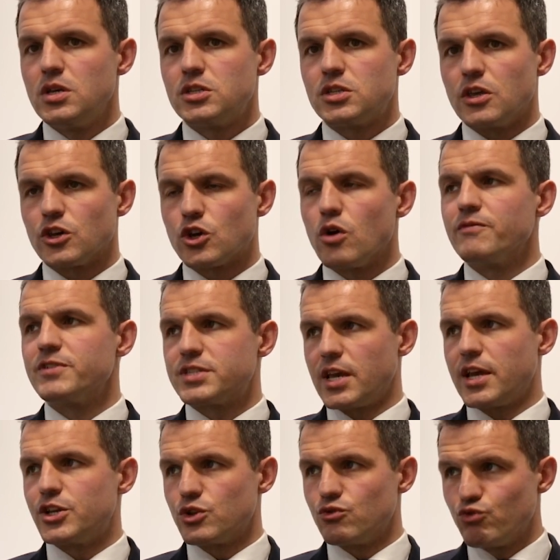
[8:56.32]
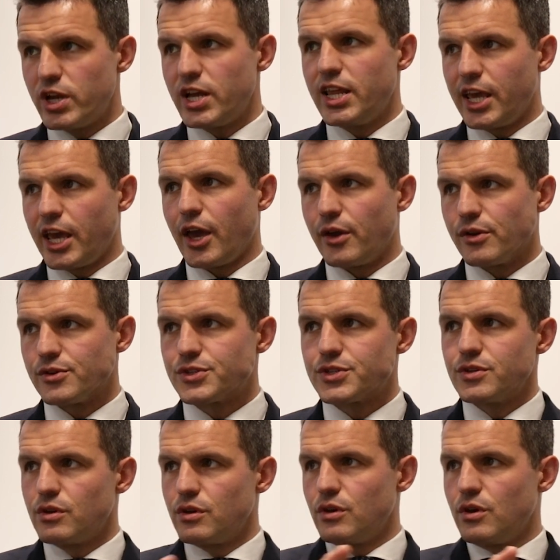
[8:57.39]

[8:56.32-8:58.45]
So the conversation really goes,